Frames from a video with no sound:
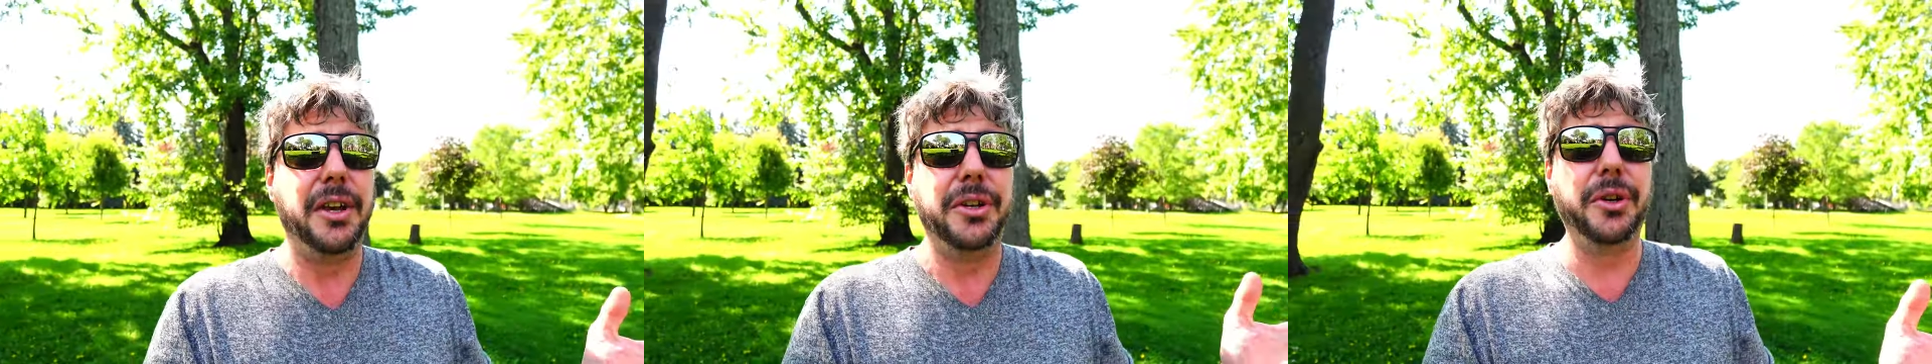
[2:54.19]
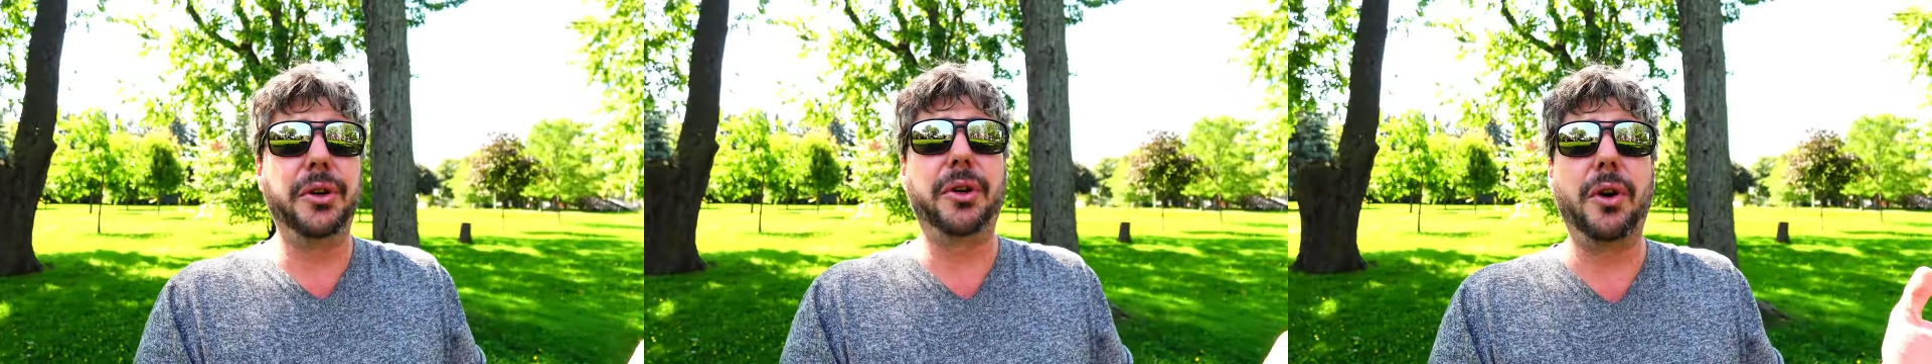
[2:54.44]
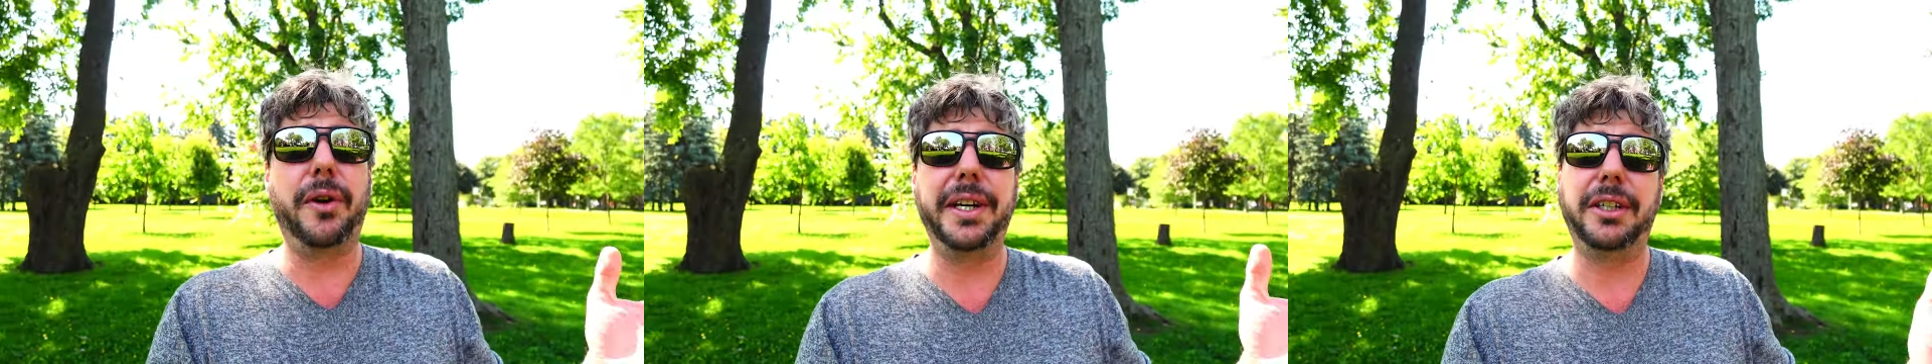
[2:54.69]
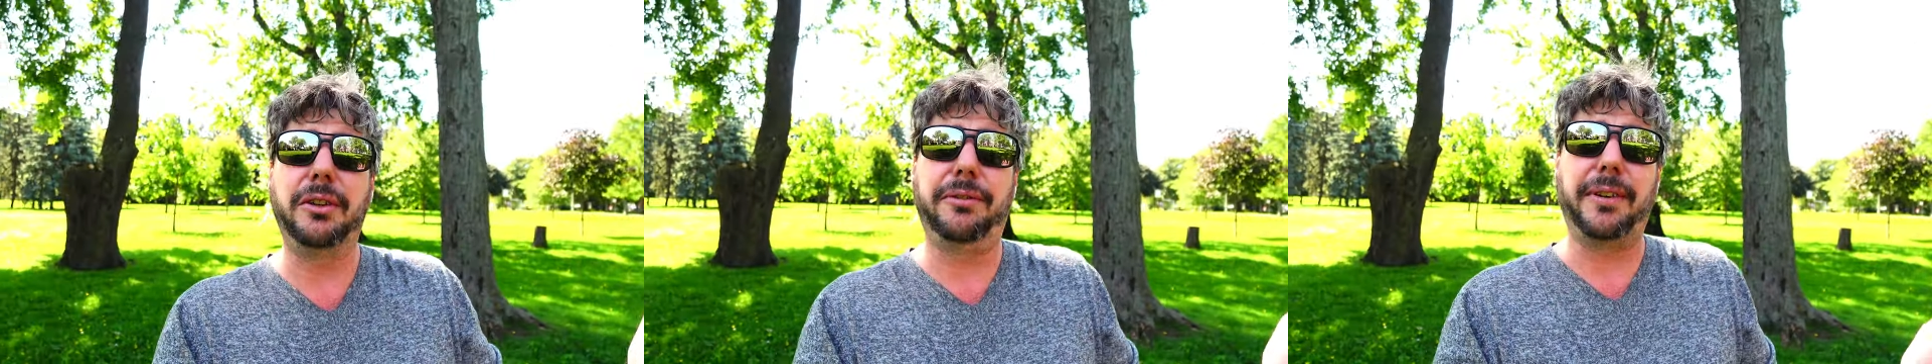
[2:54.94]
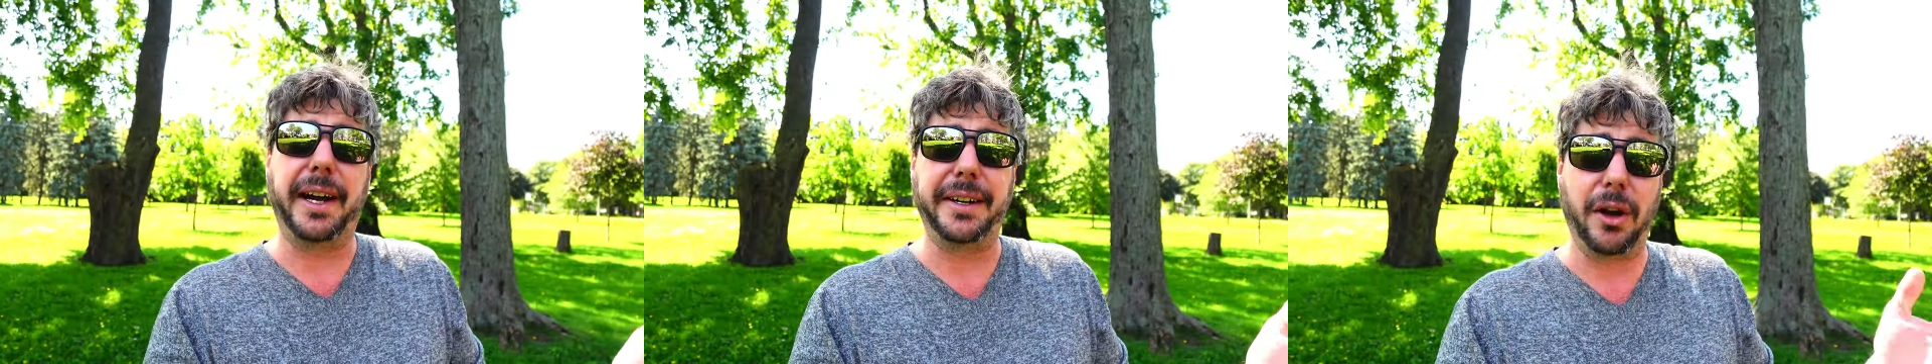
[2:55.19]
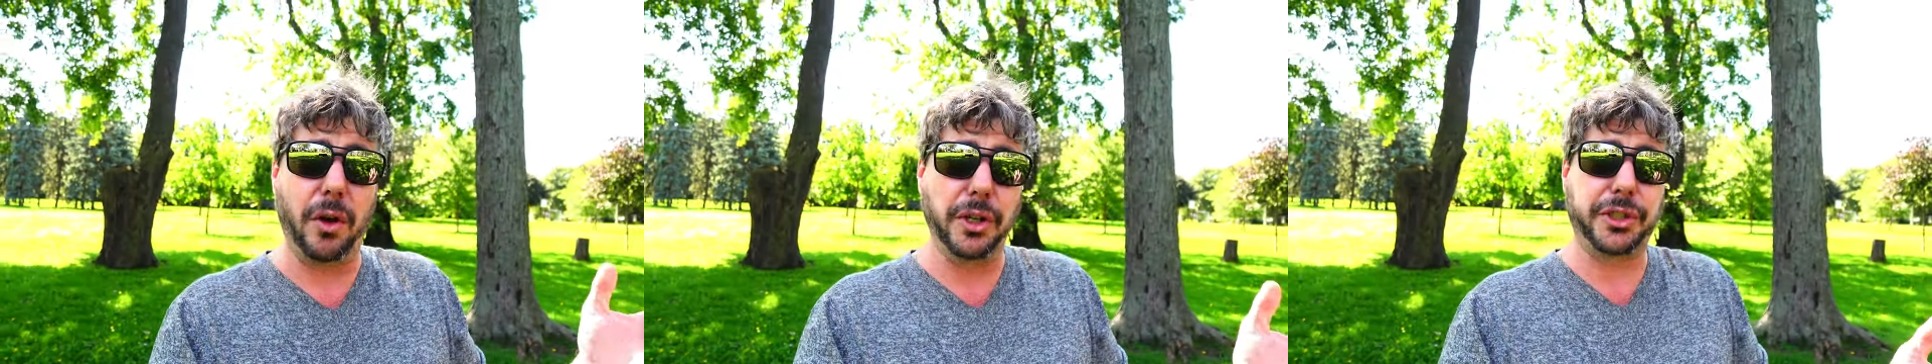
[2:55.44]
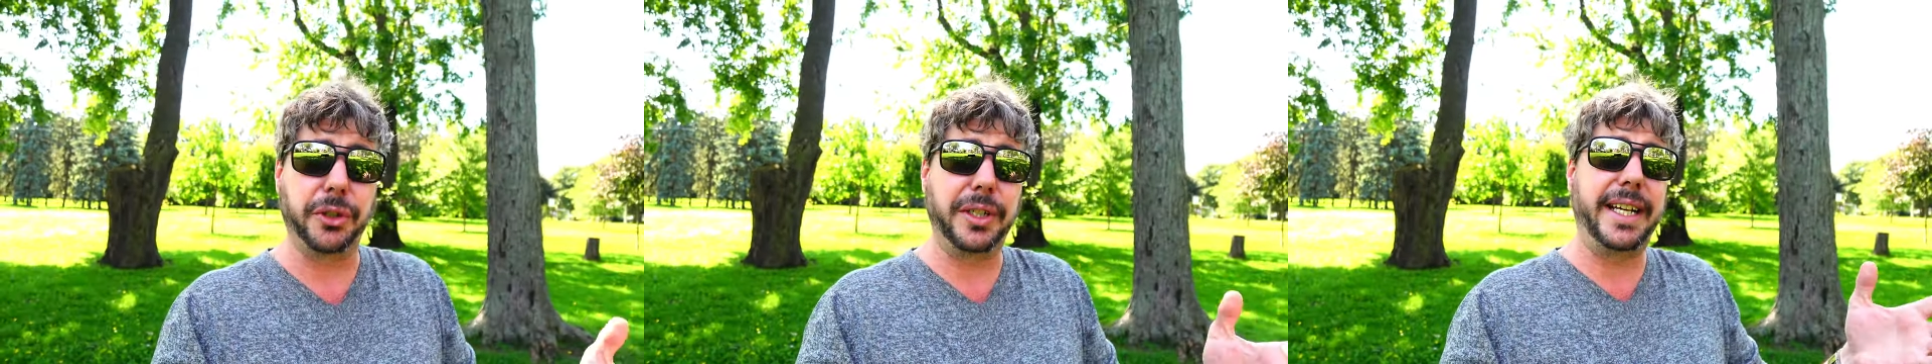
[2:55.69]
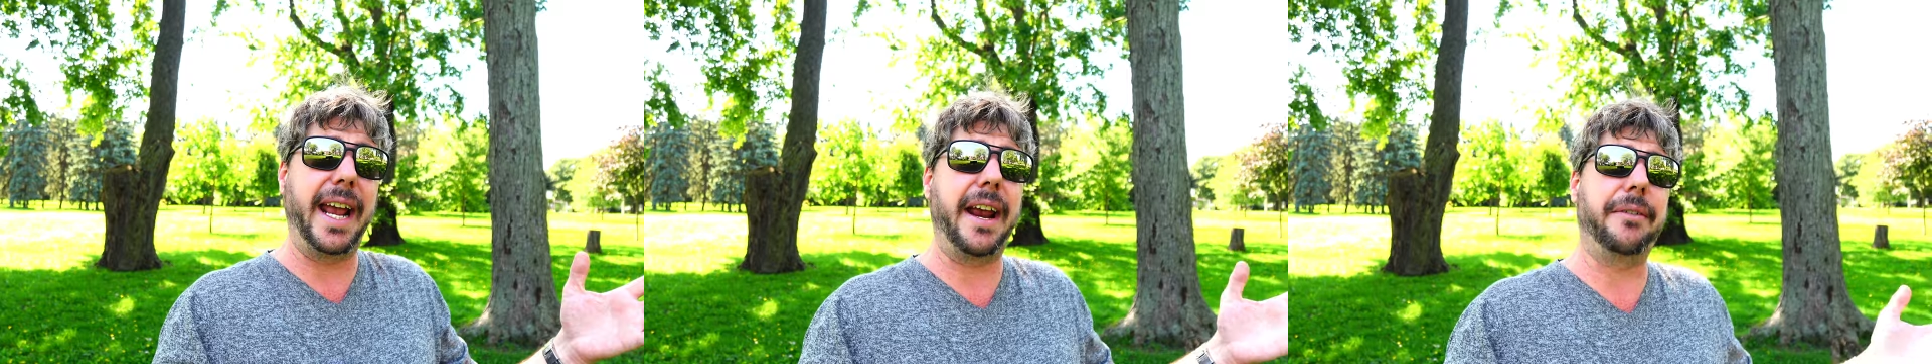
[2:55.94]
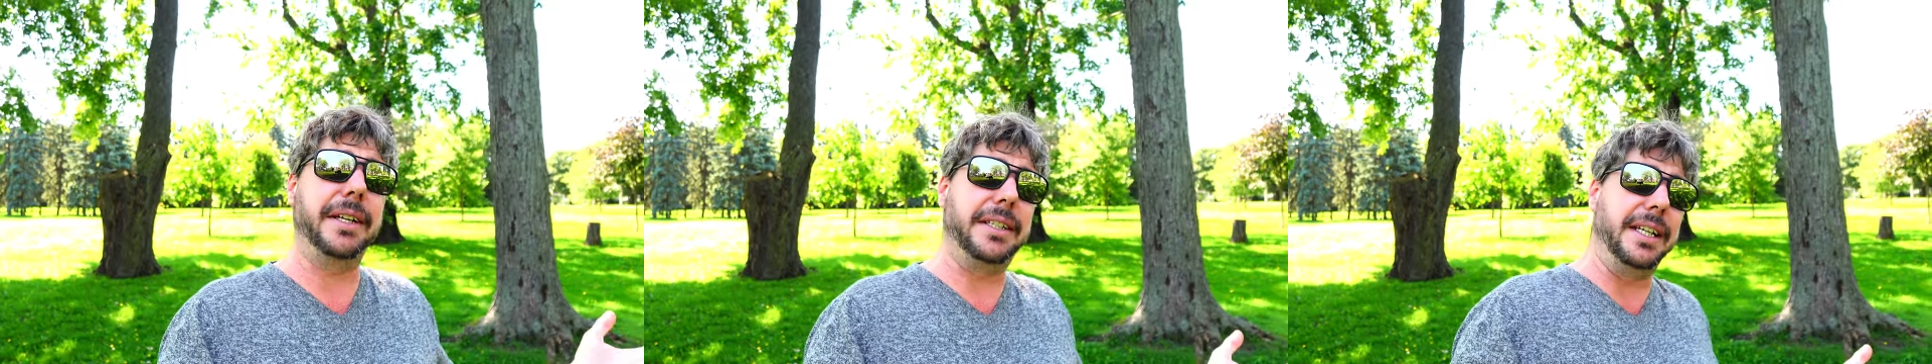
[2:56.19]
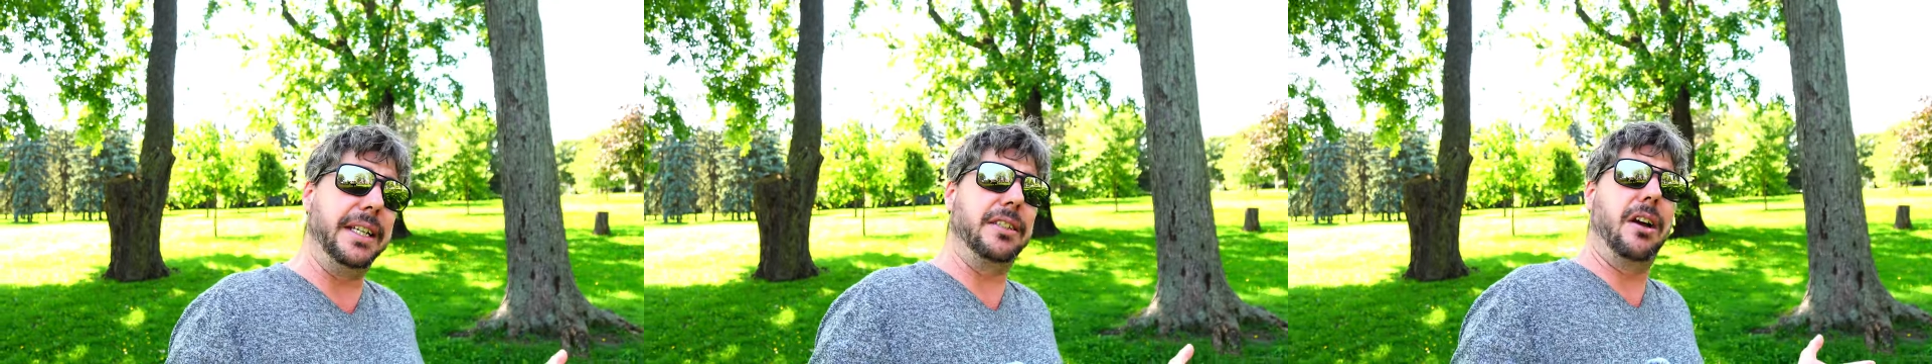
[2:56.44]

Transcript: you're going to find also guarantees